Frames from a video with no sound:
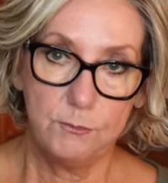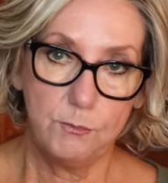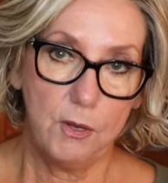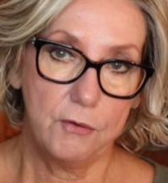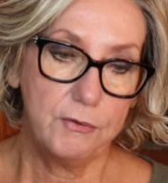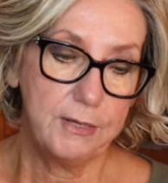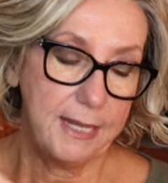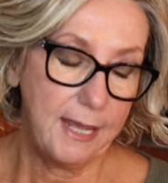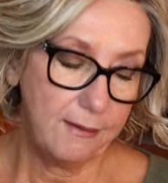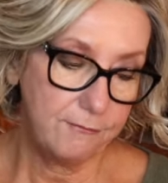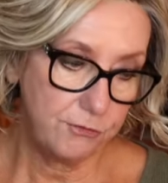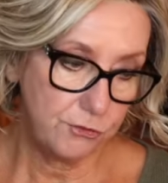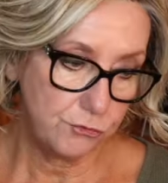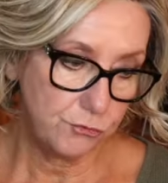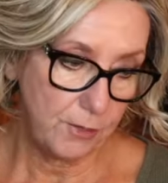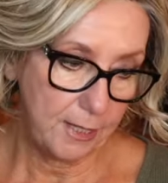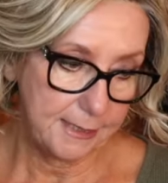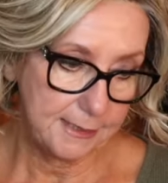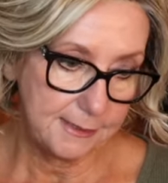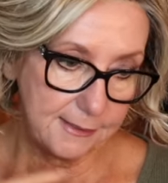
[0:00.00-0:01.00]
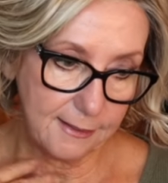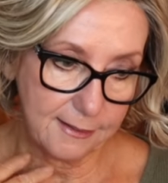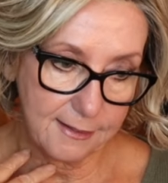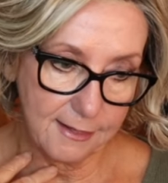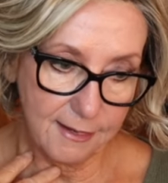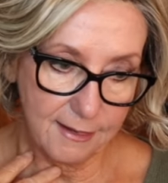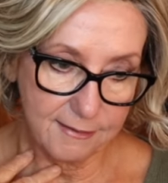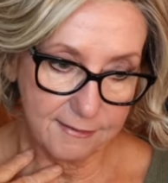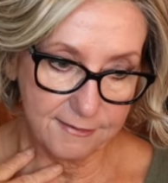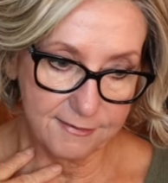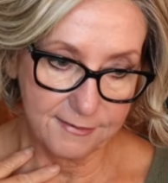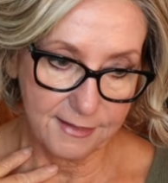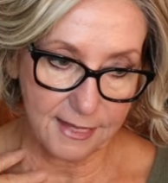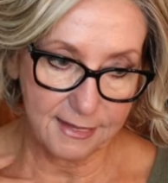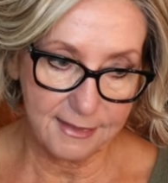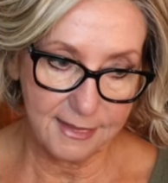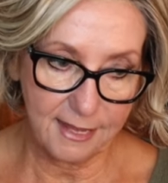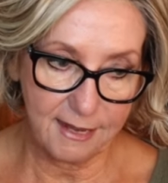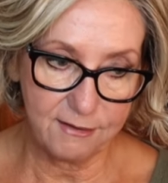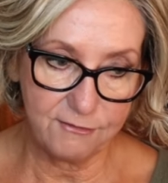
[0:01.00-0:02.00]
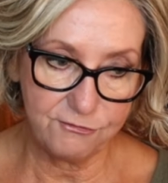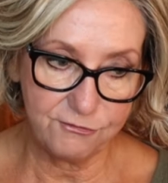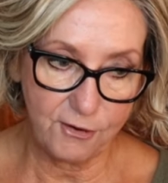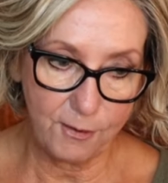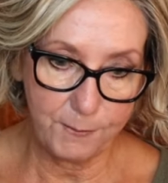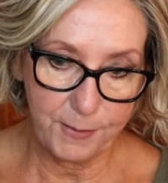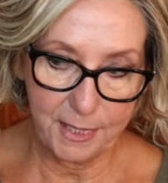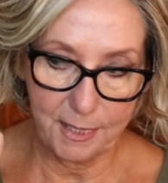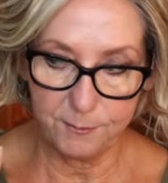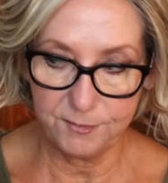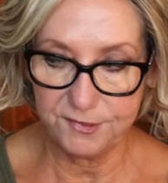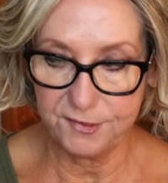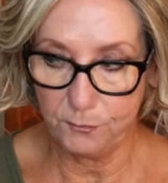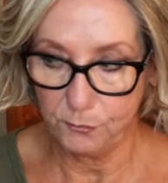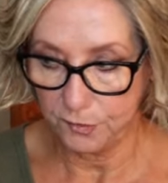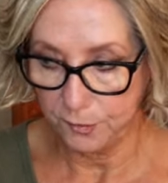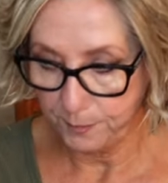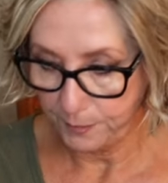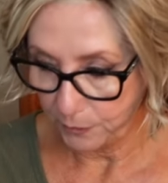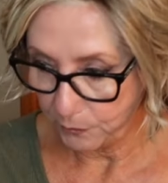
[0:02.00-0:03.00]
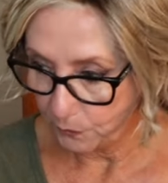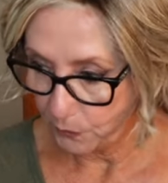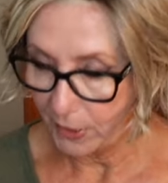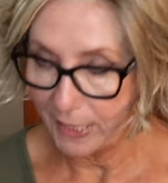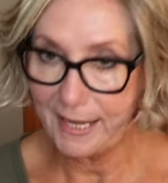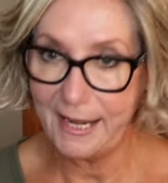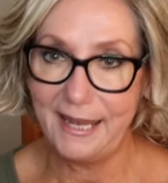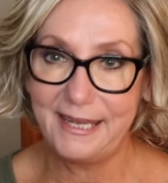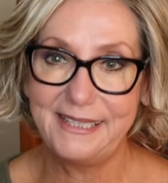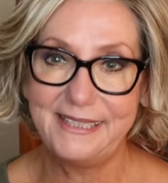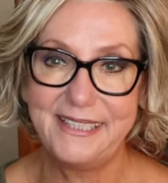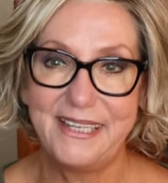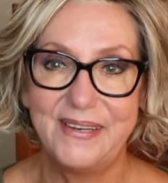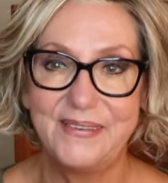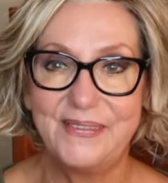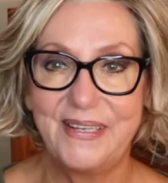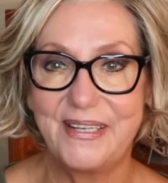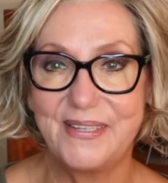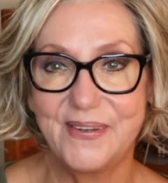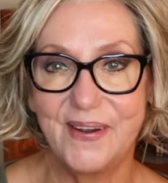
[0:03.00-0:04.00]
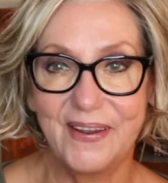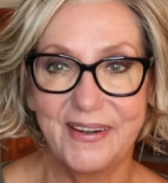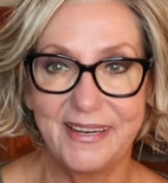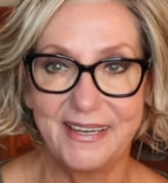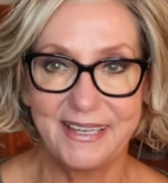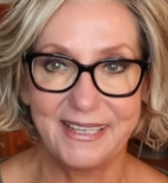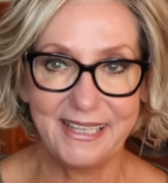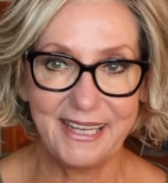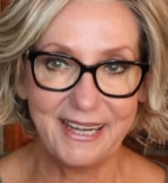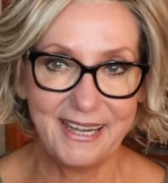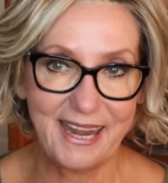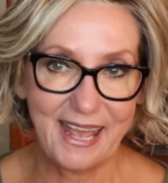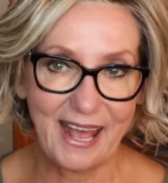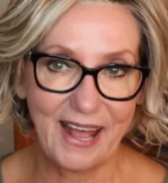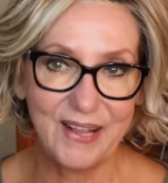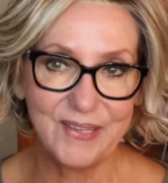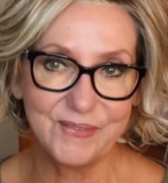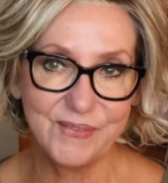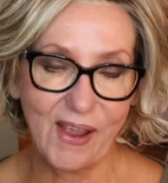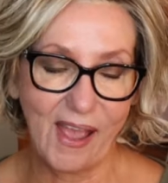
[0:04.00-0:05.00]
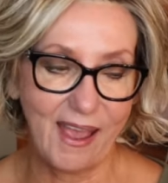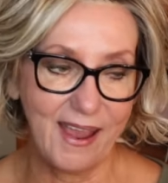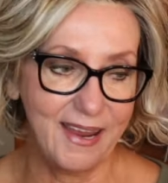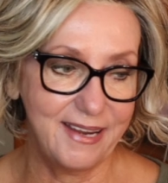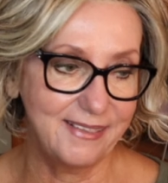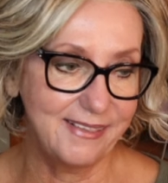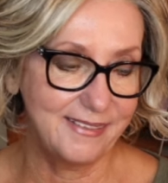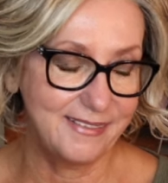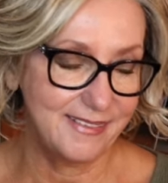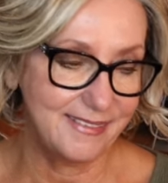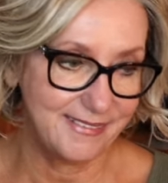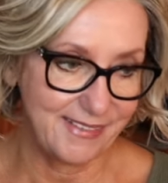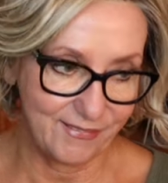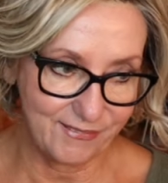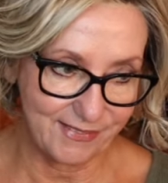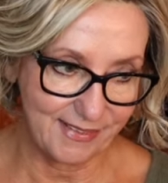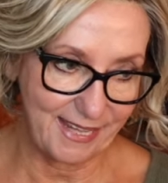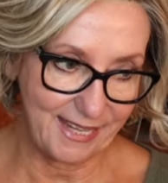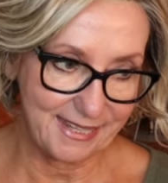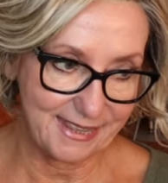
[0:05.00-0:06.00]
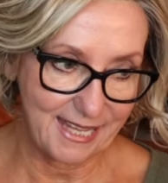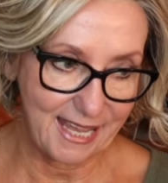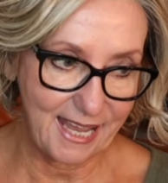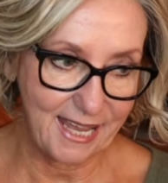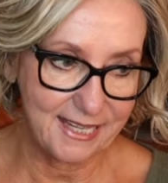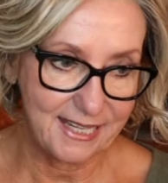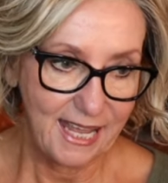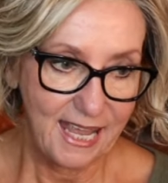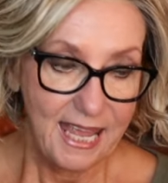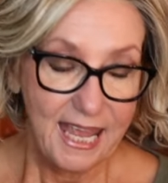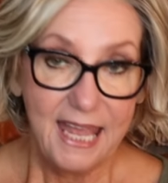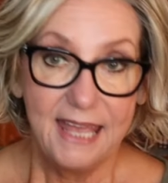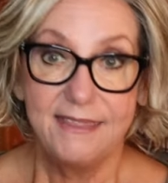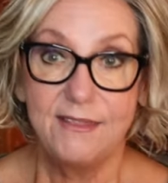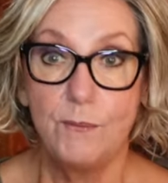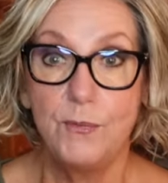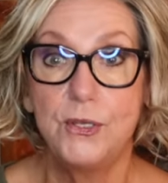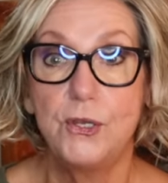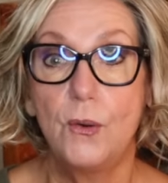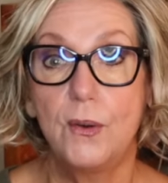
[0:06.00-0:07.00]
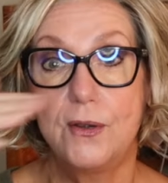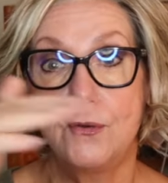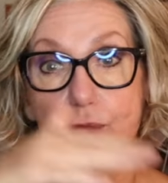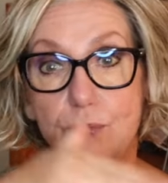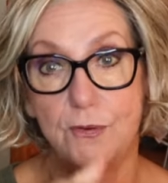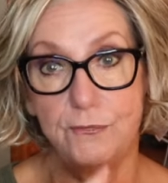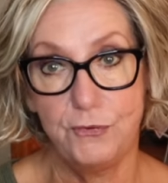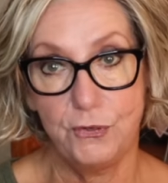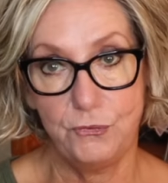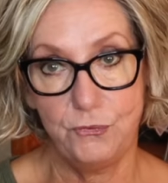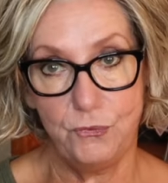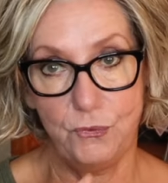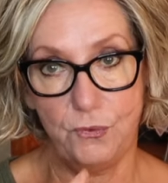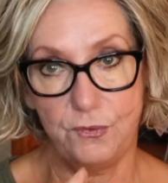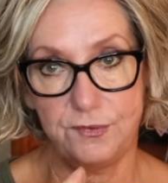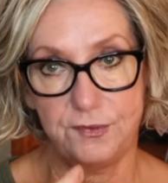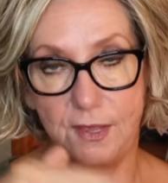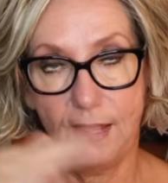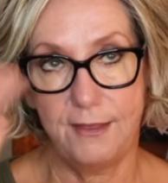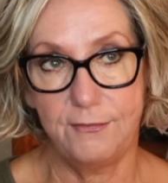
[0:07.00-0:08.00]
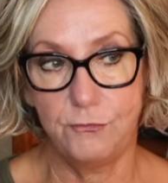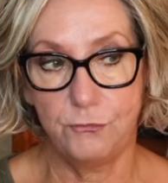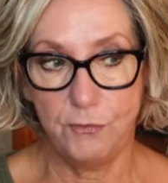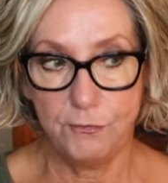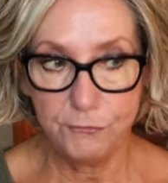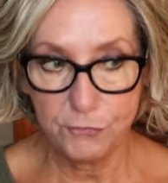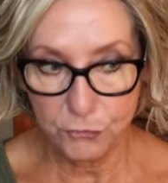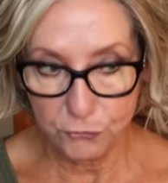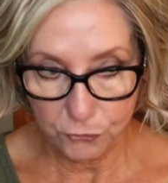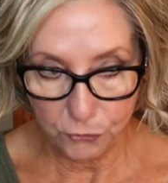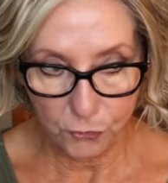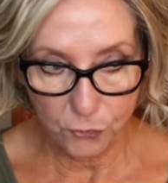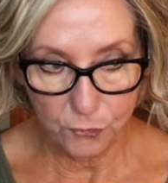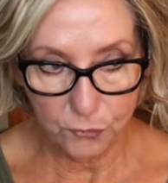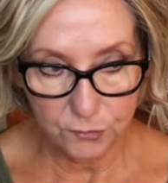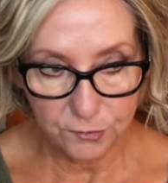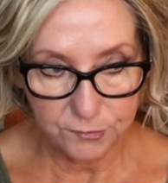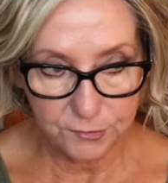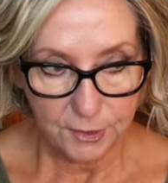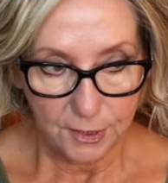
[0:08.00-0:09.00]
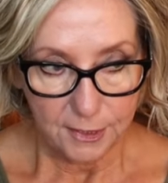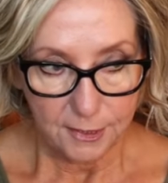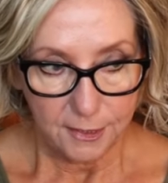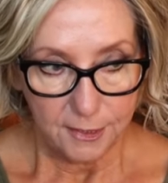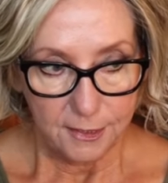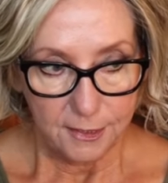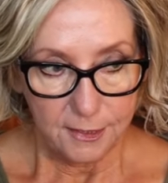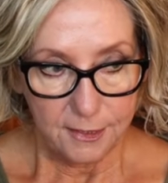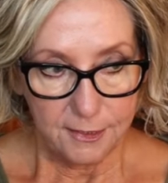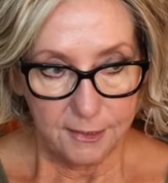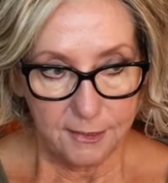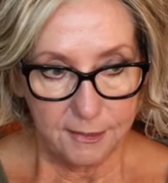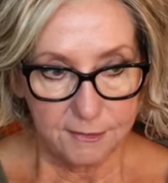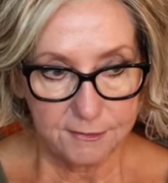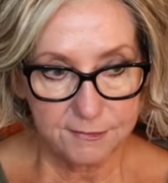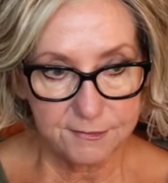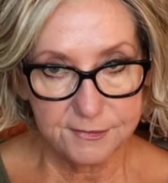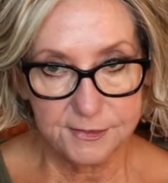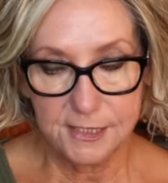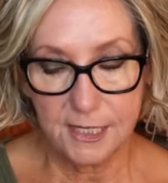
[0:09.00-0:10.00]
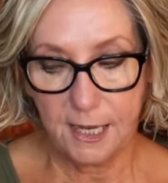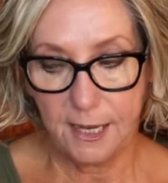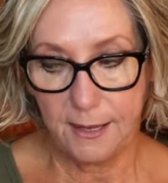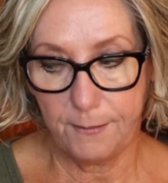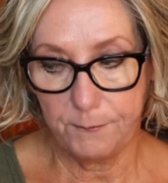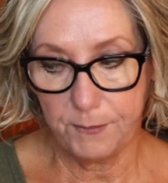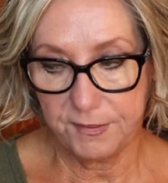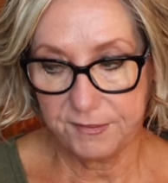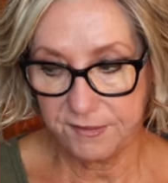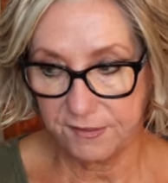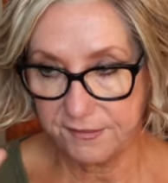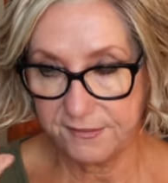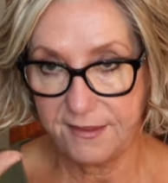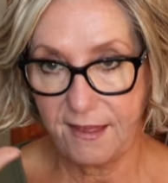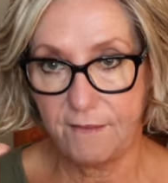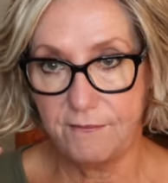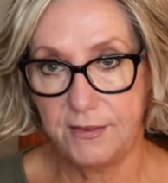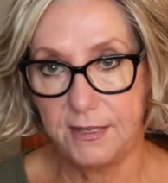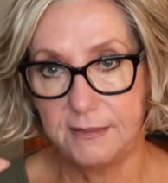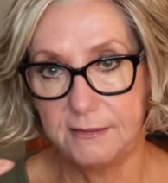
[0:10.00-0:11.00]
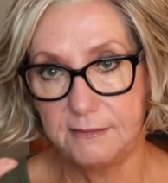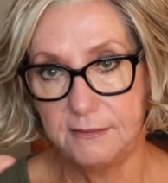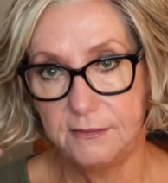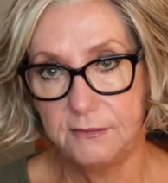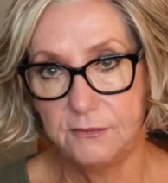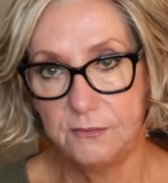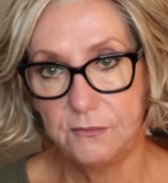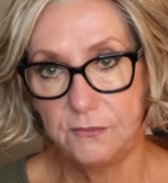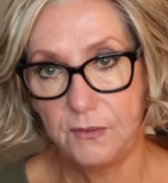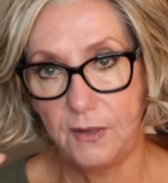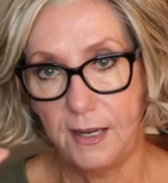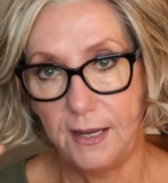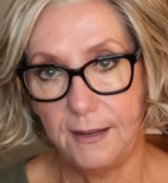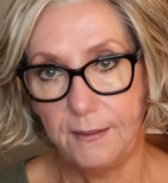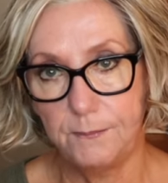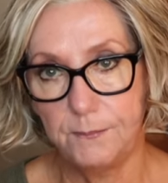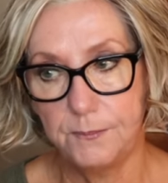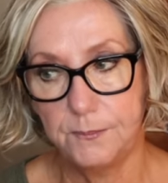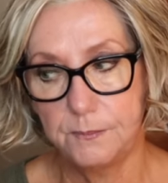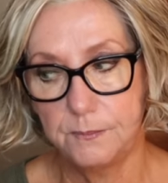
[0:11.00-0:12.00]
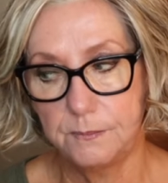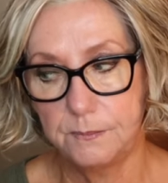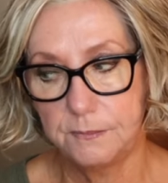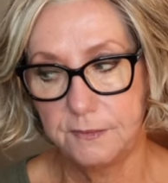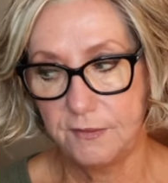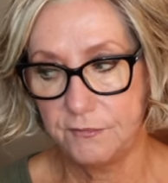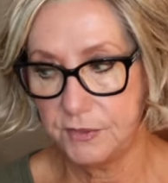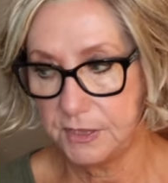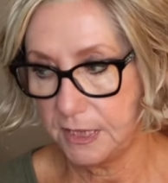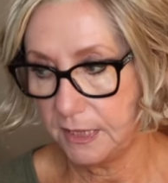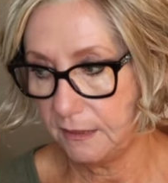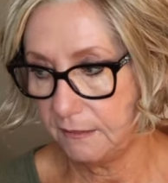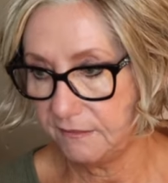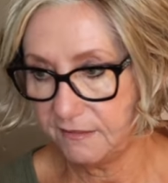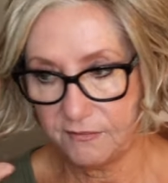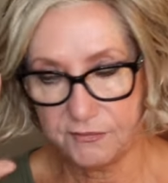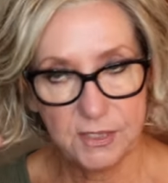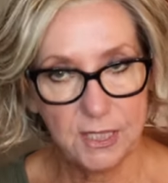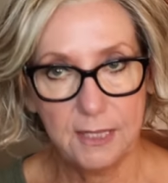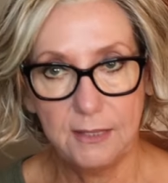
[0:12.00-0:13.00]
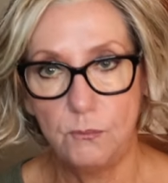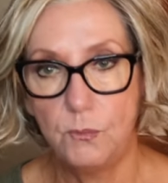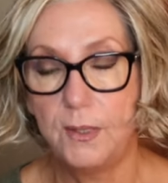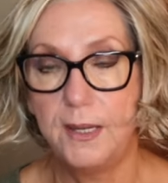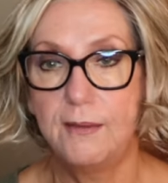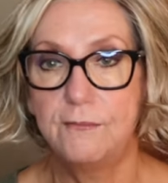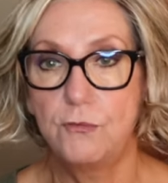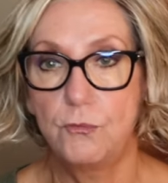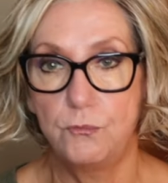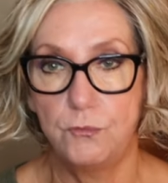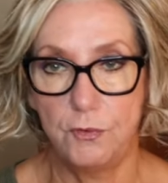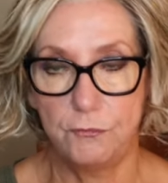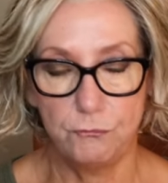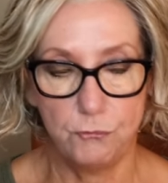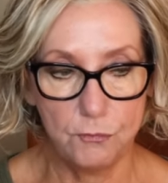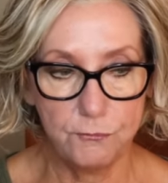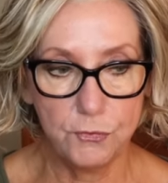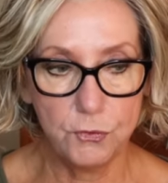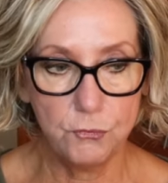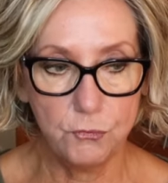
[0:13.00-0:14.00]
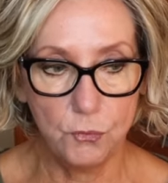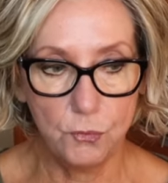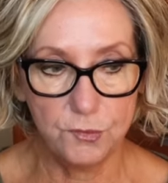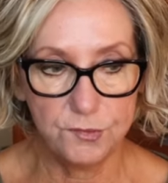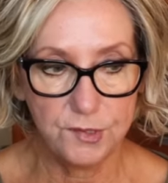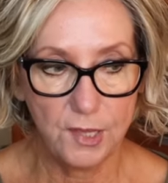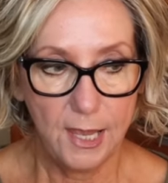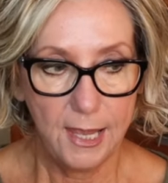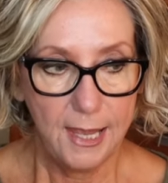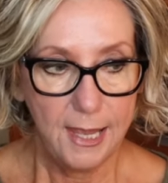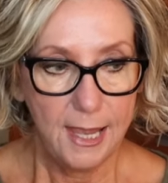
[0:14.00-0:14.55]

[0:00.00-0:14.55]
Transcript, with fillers: We already have the train tickets. And then from Amsterdam, we'll spend one night there. We're going to go out on a canal ride and stuff like that. Then we go on a river cruise. And the river cruise is, um, it's a seven, um, seven day, seven night, whatever, river cruise.